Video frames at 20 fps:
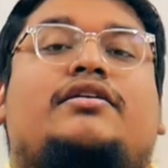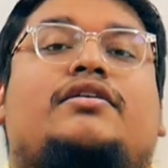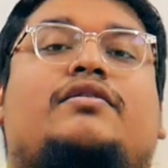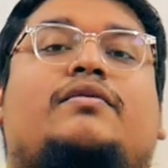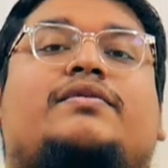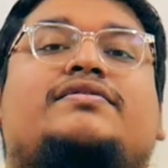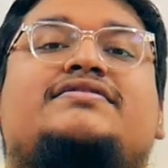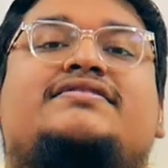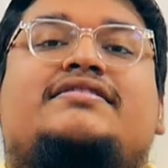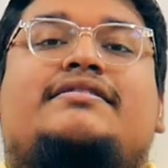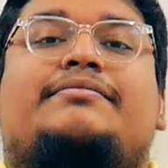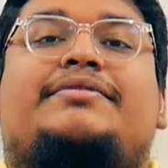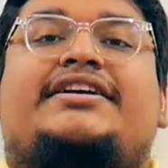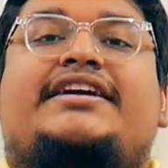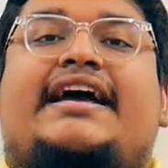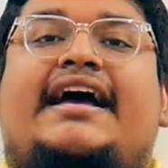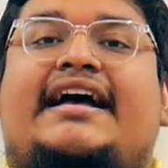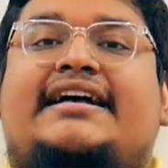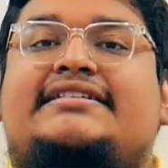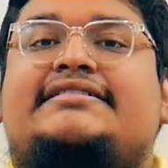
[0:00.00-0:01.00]
When somebody
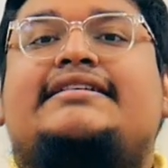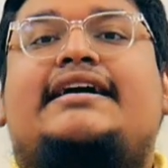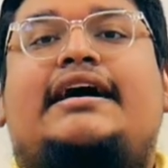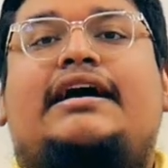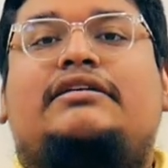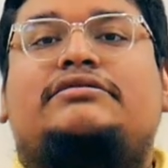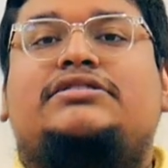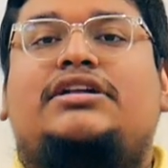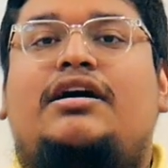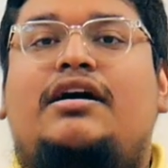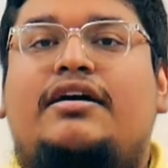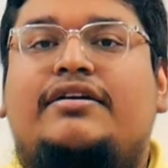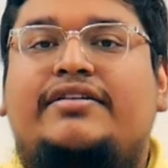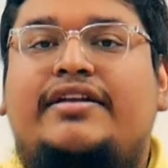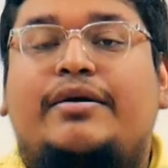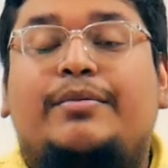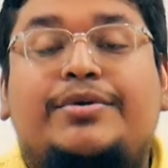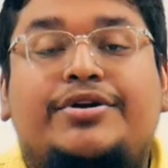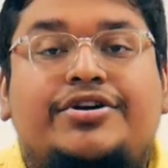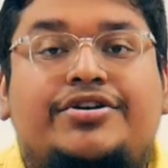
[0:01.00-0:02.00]
asks how long,
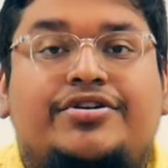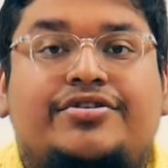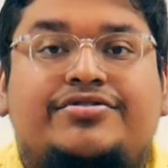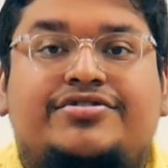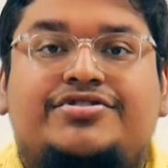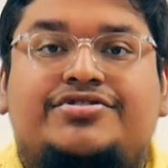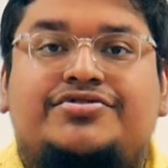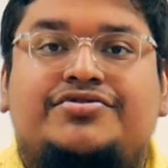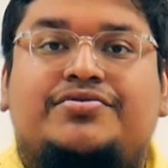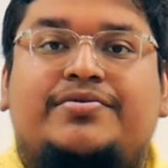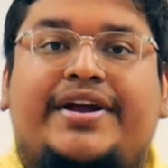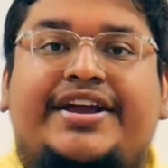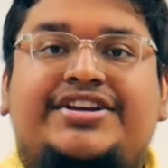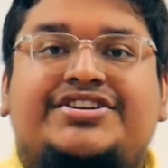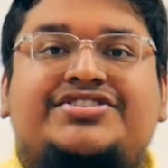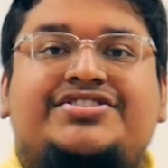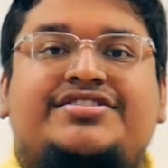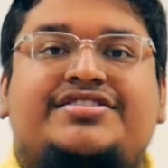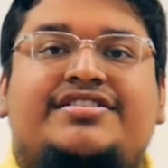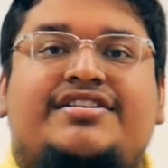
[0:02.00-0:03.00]
they want to know the
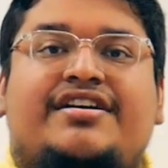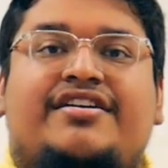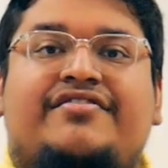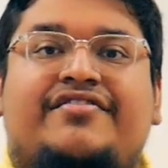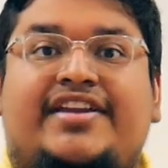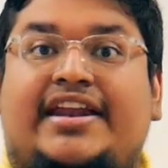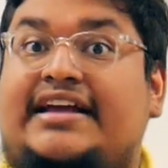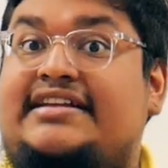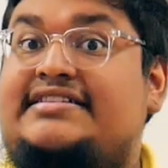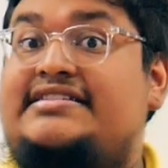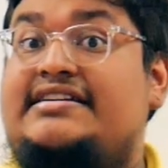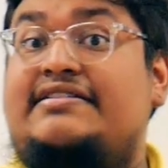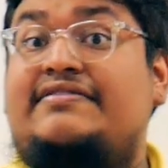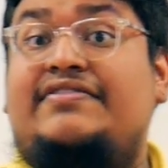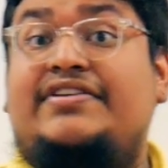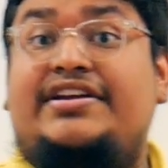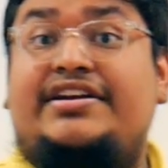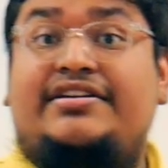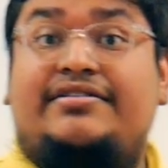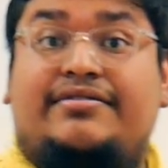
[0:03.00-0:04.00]
duration of an
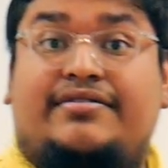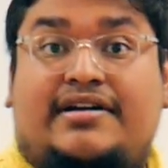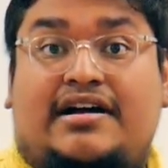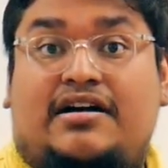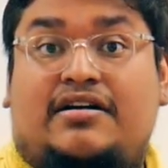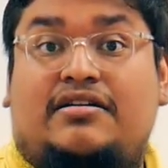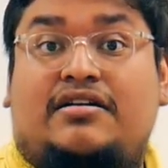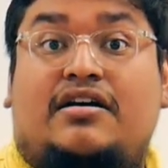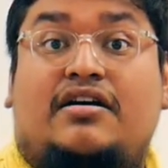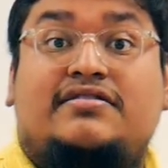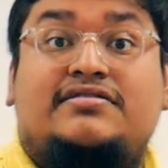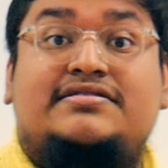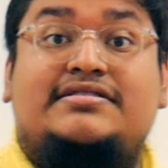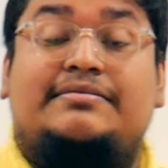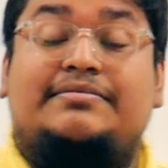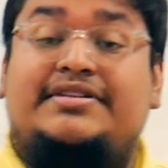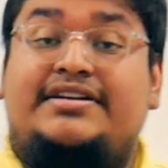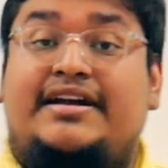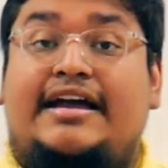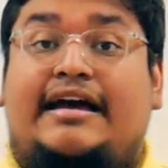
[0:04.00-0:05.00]
activity or how long
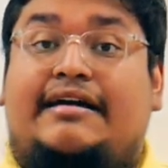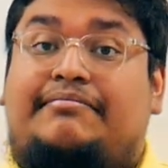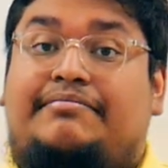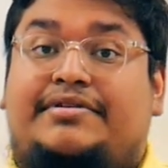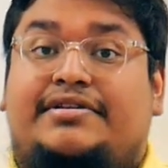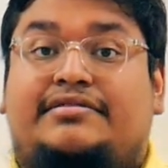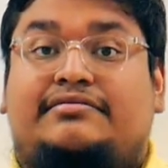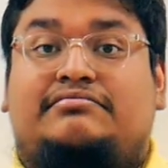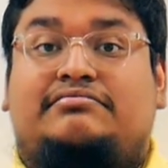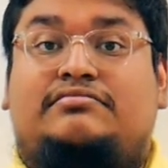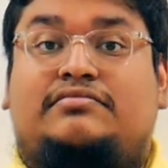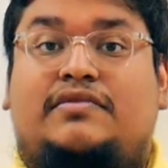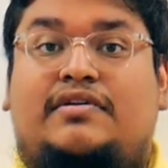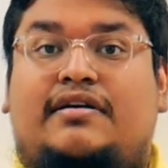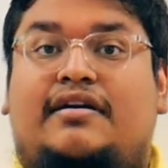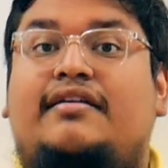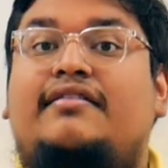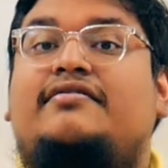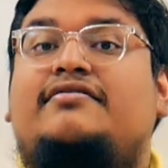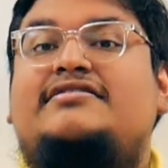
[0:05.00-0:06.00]
something happened.
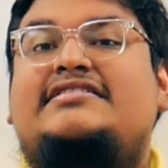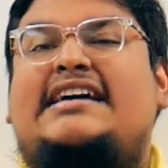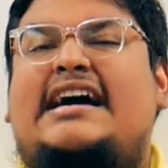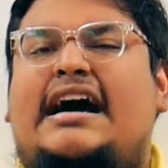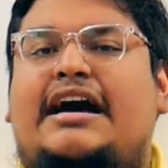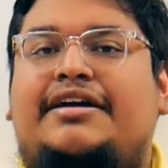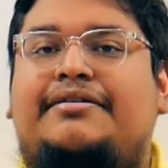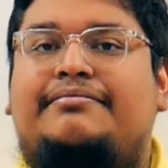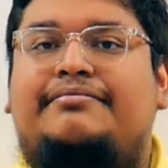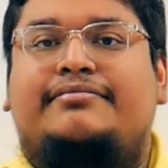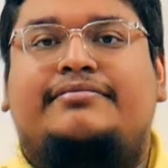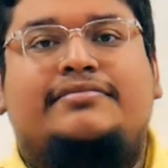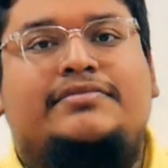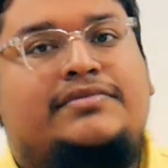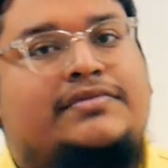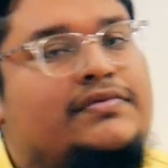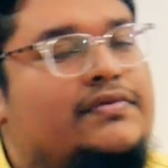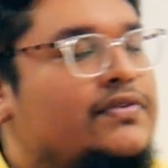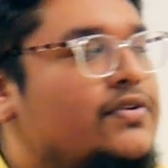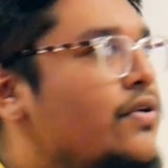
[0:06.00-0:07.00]
Okay, time.
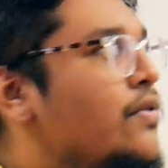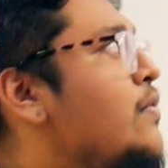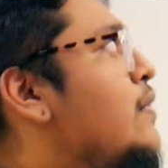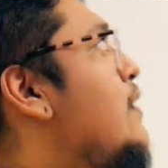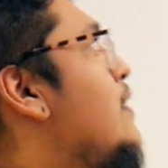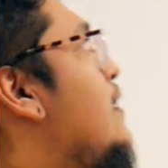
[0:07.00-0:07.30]
So